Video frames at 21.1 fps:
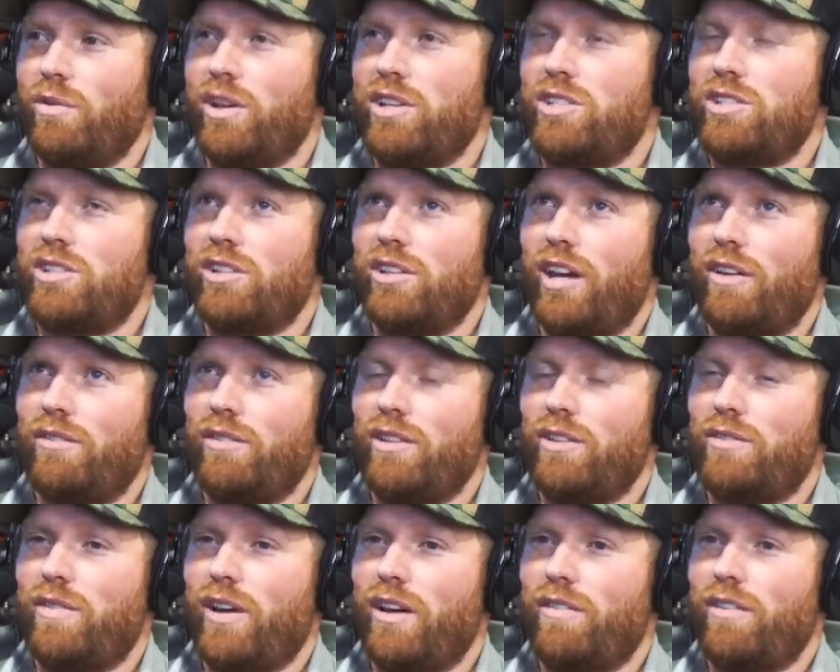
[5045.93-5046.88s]
Would I still have
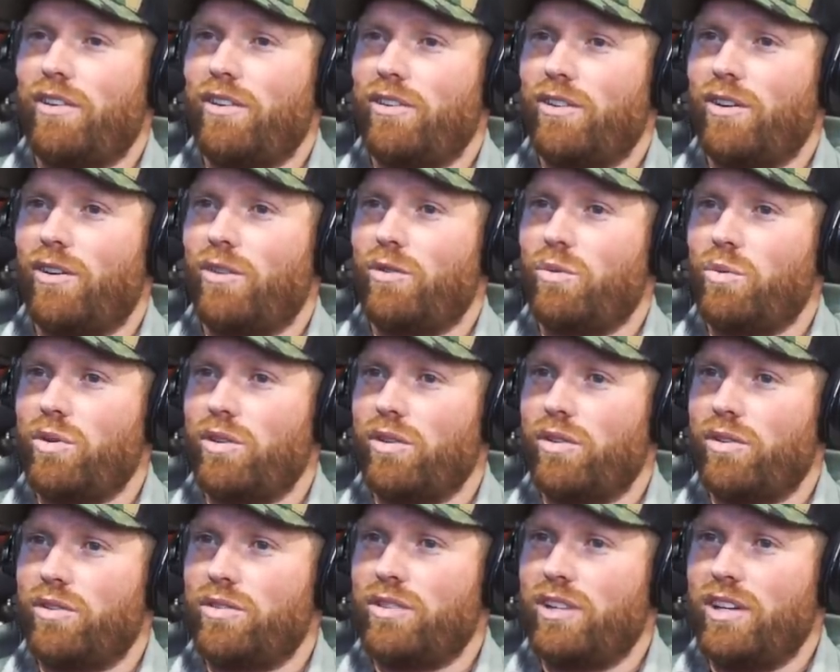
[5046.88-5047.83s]
these five hundred dollar
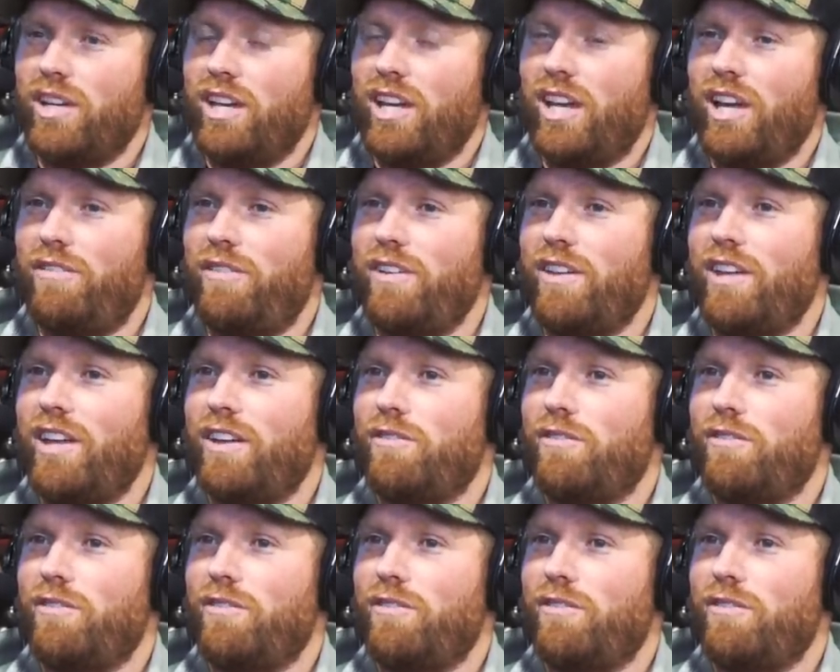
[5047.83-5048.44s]
wheels if it,